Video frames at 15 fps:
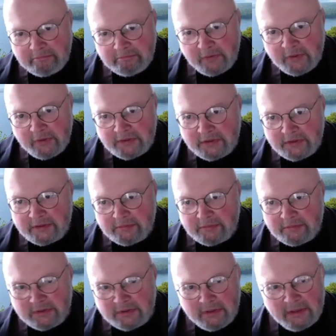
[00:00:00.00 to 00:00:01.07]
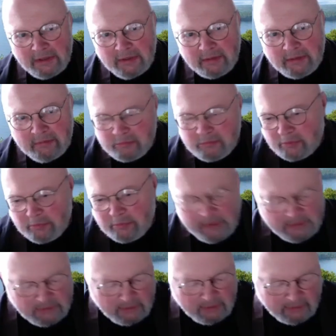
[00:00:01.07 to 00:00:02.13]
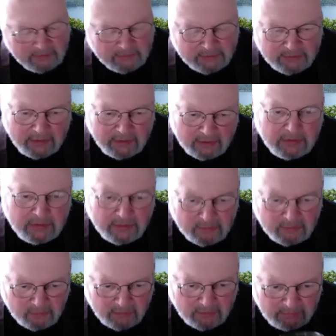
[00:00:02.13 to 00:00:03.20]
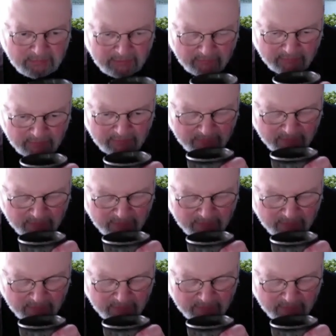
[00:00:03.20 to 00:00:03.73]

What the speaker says: it isn't, it's kind of like, well, we easily understand it. Yeah, okay, maybe we